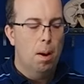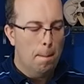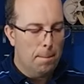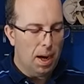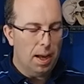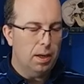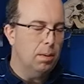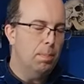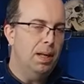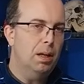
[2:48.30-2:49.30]
But
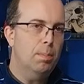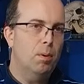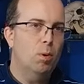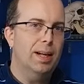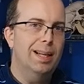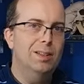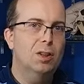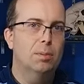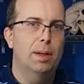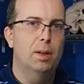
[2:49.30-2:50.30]
depending upon what
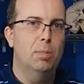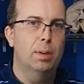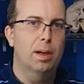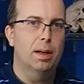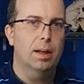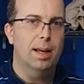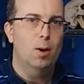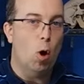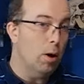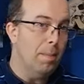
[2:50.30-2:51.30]
instrument you pick, it
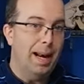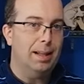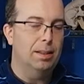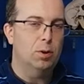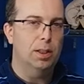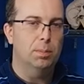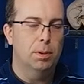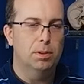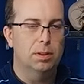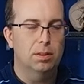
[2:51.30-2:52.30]
automatically
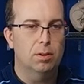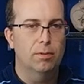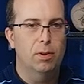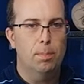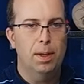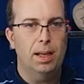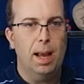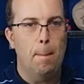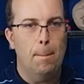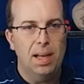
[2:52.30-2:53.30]
transposes it. So if you pick
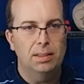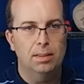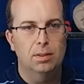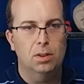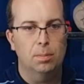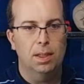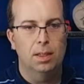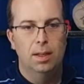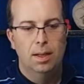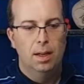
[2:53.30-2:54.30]
a bass instrument,
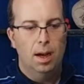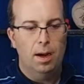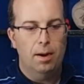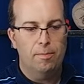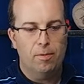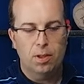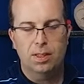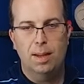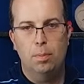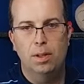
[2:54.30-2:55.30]
um, for
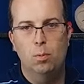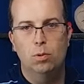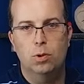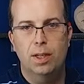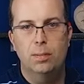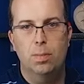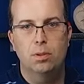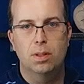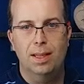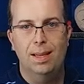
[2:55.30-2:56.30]
example, it will
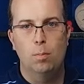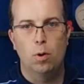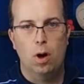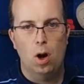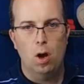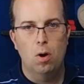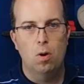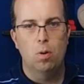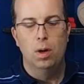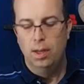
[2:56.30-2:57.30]
transpose the keyboard
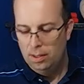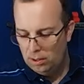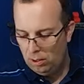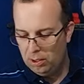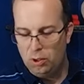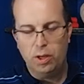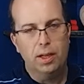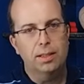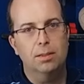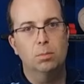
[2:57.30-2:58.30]
low so that you can
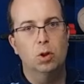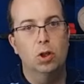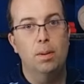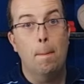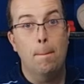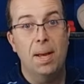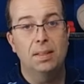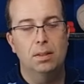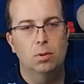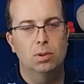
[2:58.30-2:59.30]
get some good
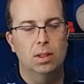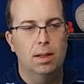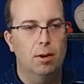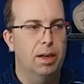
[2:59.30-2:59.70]
bass notes in there.